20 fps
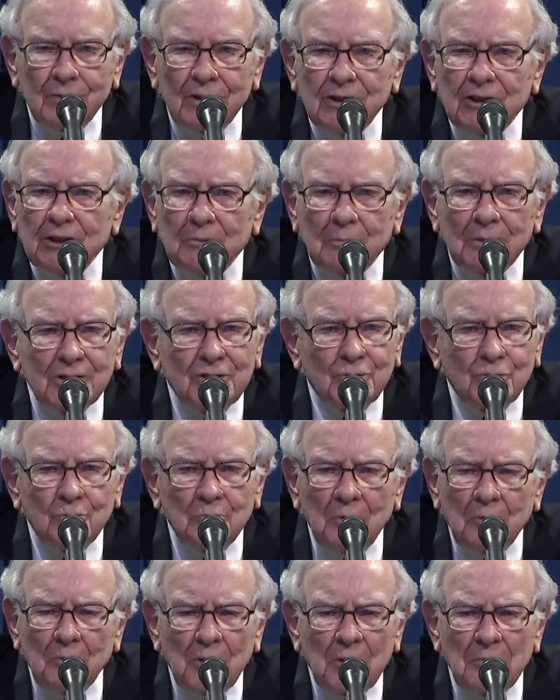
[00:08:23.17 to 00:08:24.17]
reasonably
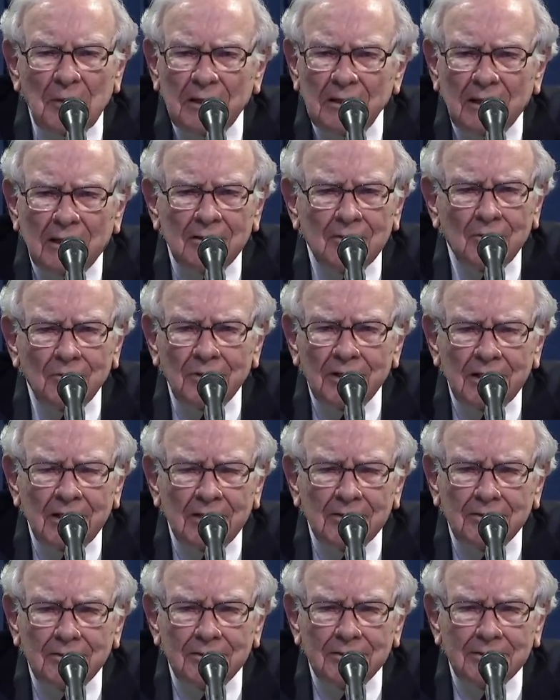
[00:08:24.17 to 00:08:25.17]
soon, but we may not know the
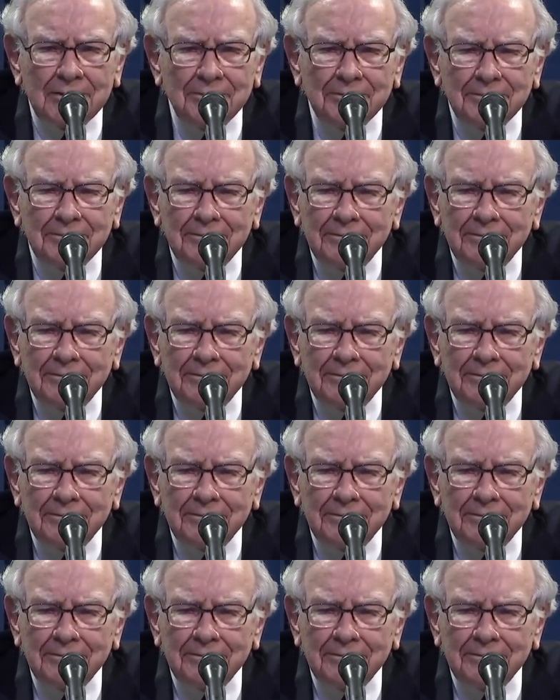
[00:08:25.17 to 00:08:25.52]
answers